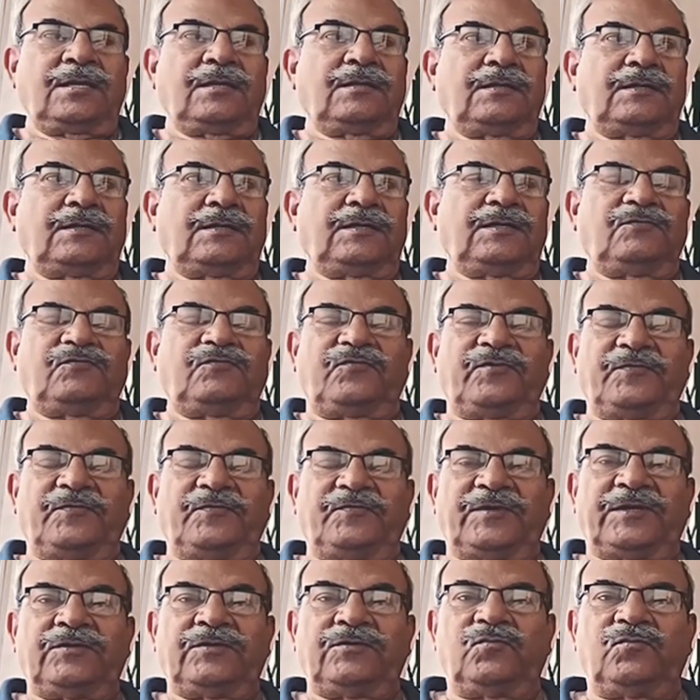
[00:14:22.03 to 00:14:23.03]

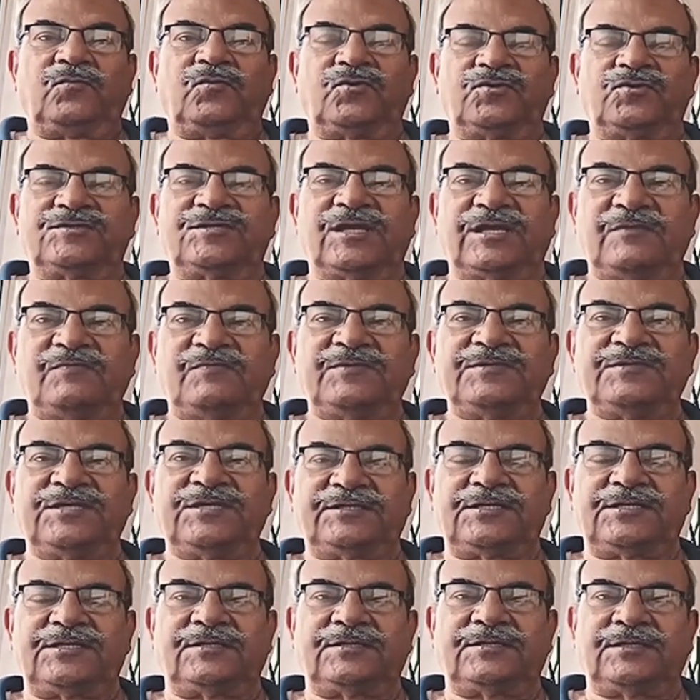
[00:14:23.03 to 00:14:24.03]
When you motorcycle,
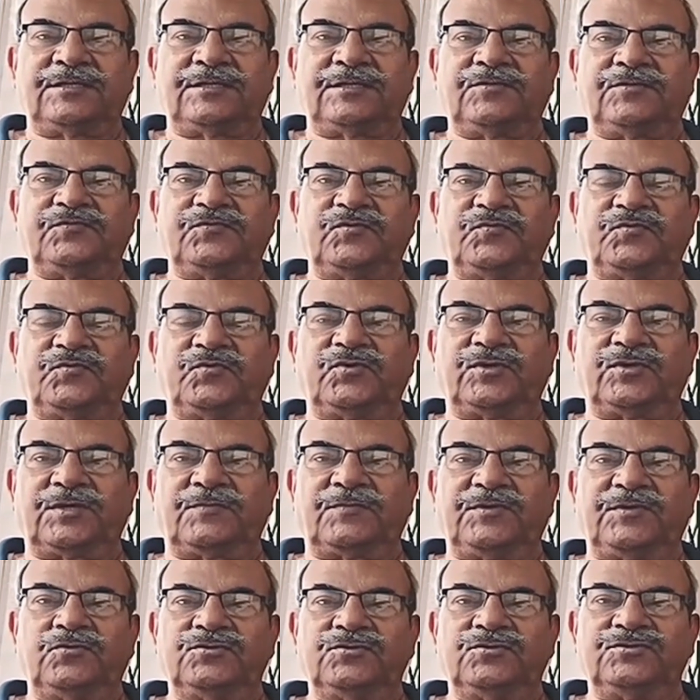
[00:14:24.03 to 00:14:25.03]
if you put
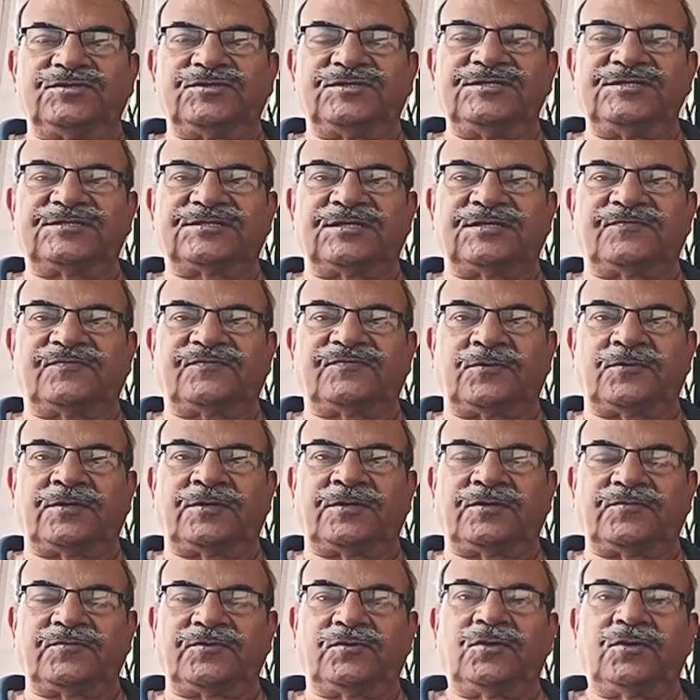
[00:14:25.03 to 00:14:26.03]
a huge disc in
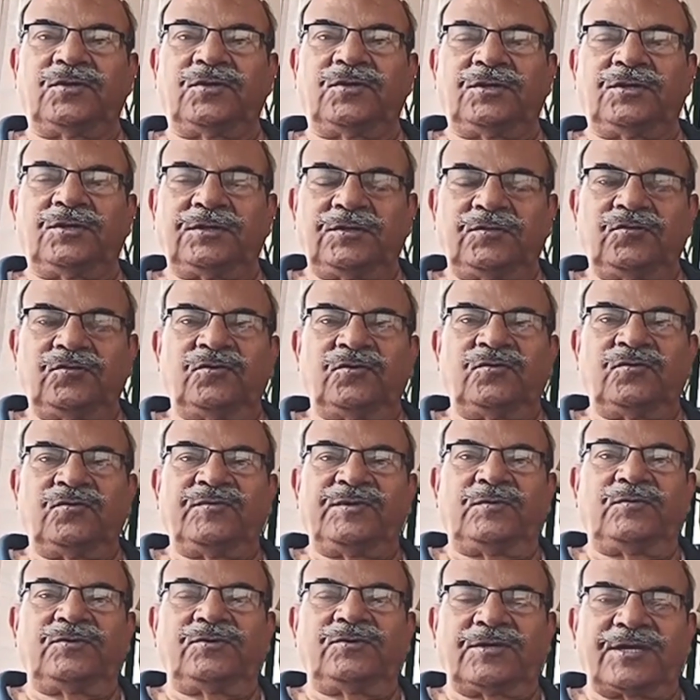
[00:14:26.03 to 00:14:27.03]
front of you, you won't
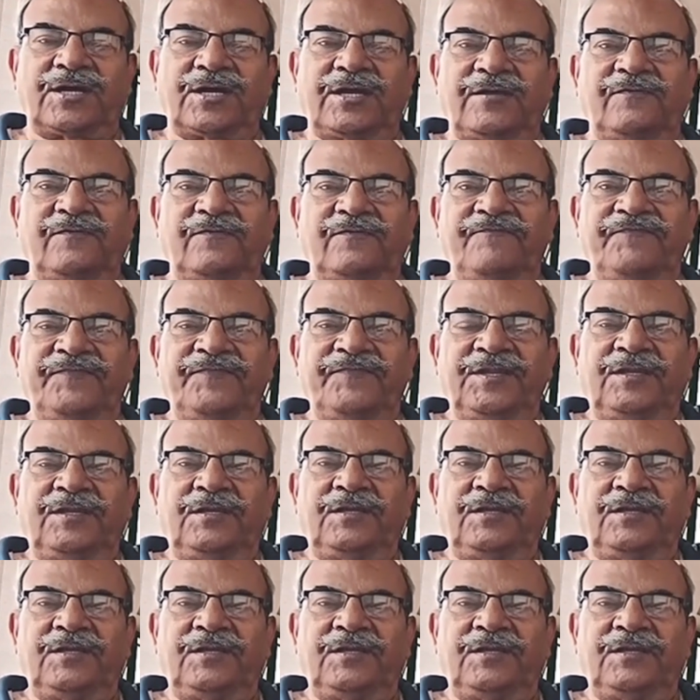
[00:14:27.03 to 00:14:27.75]
be able to drive.